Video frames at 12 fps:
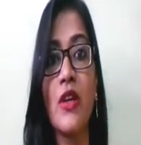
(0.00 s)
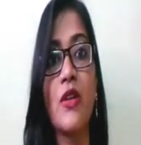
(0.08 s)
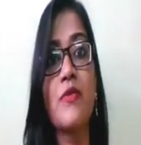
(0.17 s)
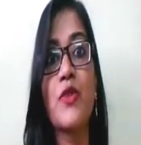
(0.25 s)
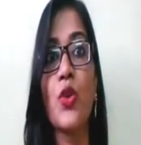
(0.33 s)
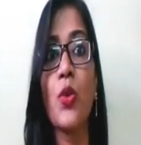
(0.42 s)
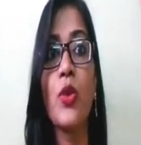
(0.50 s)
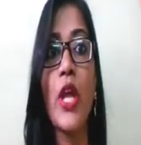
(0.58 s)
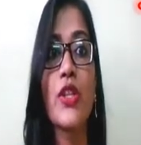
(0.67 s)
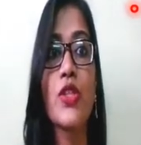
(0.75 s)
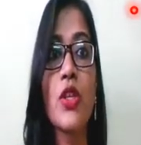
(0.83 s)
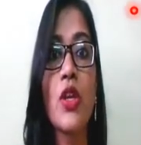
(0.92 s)
So
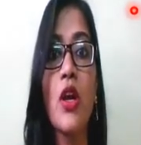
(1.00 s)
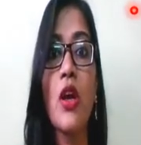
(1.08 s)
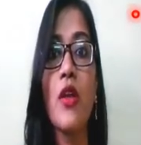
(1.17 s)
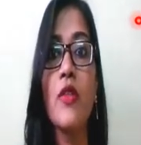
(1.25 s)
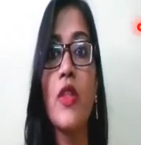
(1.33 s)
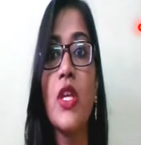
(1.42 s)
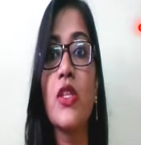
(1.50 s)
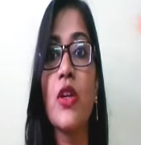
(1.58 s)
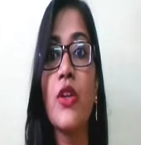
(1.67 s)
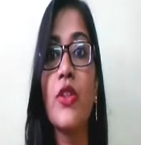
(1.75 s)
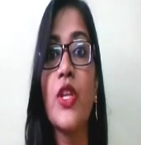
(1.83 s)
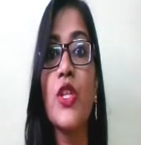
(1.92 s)
these
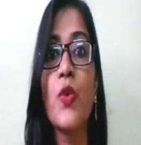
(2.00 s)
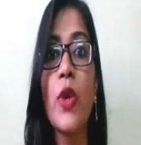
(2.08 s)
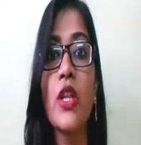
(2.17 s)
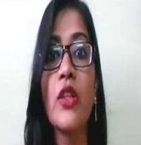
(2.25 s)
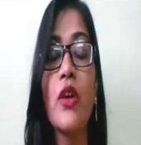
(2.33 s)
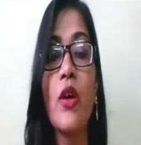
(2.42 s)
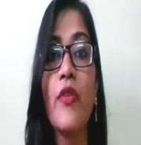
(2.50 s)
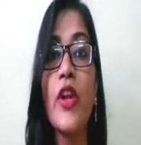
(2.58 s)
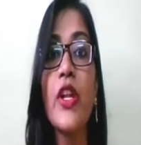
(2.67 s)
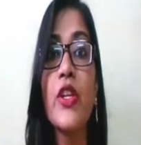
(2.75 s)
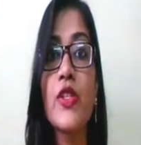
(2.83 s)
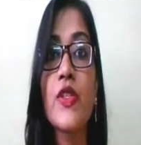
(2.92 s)
were the
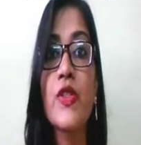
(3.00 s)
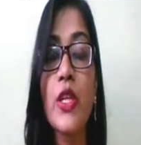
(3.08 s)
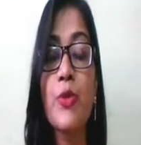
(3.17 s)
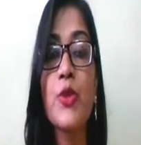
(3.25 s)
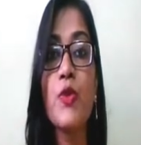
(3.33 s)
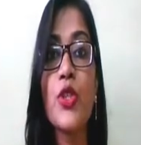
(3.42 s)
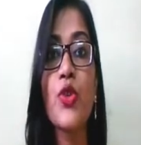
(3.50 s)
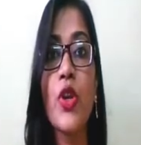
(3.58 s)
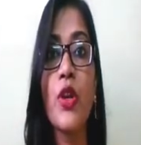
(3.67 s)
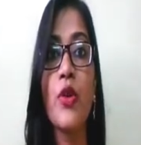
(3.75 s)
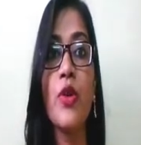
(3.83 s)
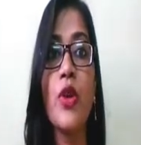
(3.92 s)
various steps which
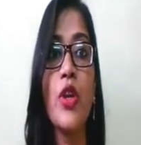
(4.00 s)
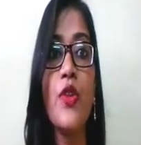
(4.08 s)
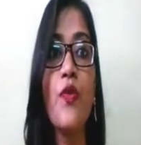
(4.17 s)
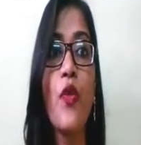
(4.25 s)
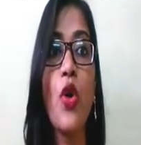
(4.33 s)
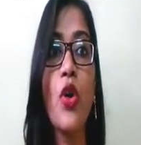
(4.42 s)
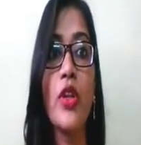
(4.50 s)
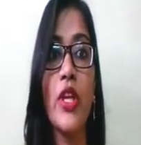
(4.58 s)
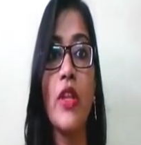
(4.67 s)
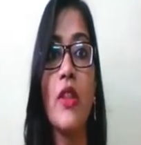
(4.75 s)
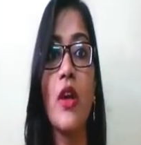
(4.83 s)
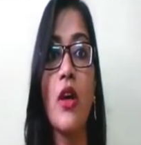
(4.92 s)
were involved
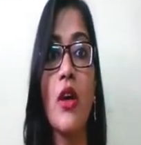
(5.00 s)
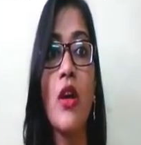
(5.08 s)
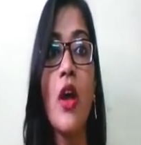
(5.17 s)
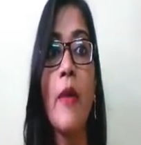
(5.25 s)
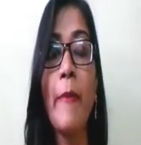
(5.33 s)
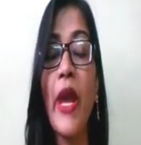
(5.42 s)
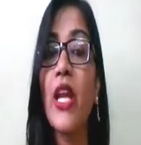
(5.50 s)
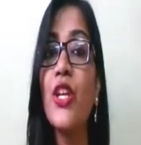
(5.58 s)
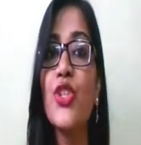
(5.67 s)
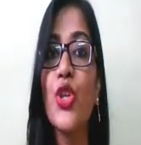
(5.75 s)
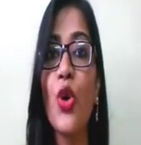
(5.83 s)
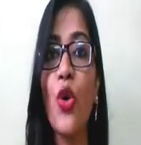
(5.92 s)
in the
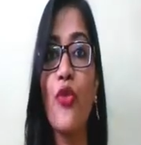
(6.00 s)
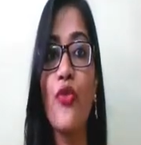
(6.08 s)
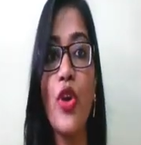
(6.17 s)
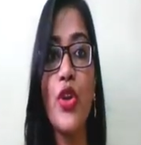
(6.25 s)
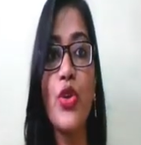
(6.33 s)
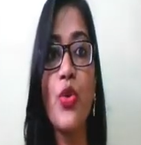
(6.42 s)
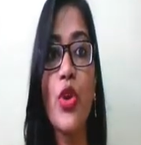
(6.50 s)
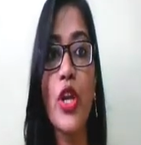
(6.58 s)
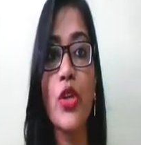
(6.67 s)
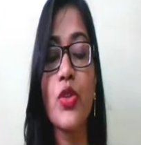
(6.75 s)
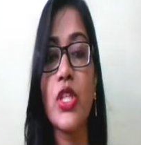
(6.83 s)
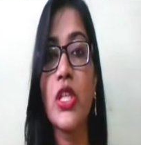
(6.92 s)
packaging of
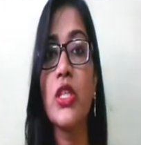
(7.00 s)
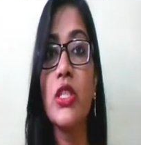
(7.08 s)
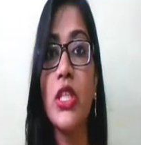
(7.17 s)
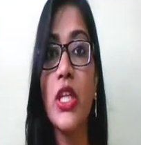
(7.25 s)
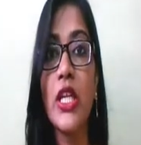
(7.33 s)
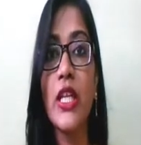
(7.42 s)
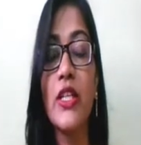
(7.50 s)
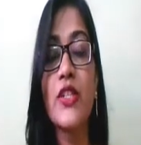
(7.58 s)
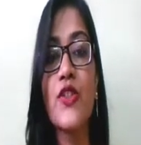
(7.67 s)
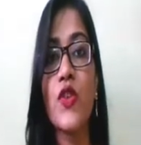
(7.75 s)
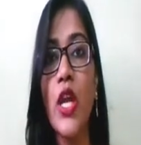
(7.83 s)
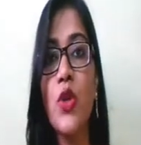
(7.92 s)
eukaryotic DNA.
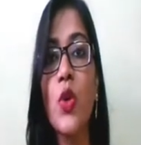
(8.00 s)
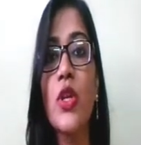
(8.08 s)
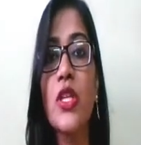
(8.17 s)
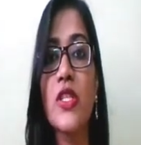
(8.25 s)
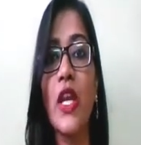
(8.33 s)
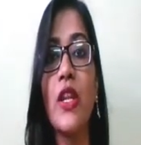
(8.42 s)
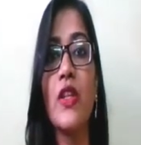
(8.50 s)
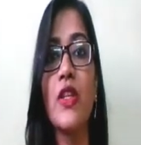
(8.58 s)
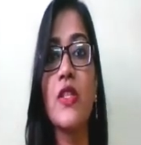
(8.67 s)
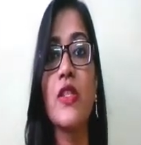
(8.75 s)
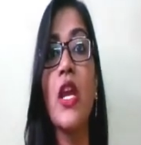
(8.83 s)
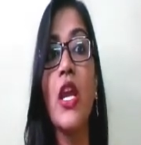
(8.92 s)
Let's try to understand
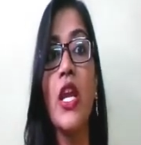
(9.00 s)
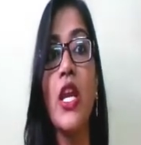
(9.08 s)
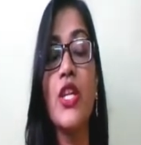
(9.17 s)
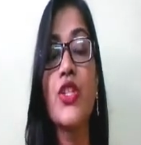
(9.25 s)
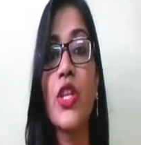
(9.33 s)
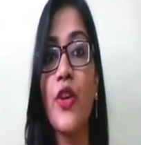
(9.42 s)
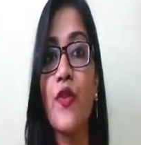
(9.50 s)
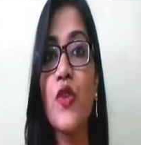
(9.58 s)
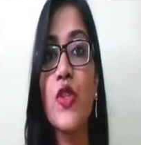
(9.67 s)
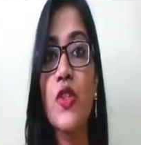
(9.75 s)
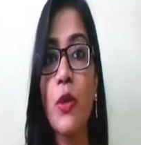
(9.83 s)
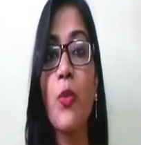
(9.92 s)
this each and every
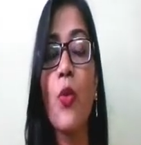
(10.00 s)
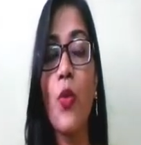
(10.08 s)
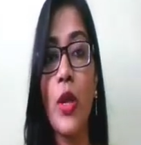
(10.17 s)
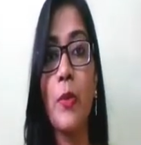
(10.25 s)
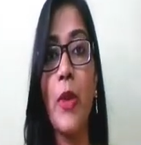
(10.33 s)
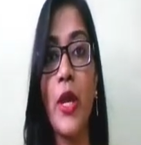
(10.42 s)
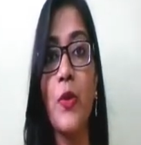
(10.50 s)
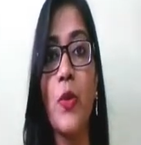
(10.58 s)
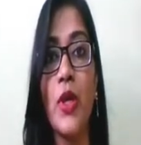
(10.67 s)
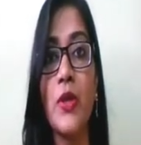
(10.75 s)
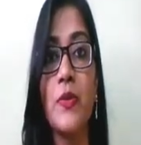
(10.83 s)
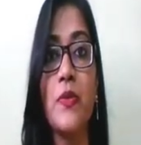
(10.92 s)
step one by
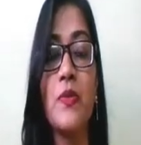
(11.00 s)
one.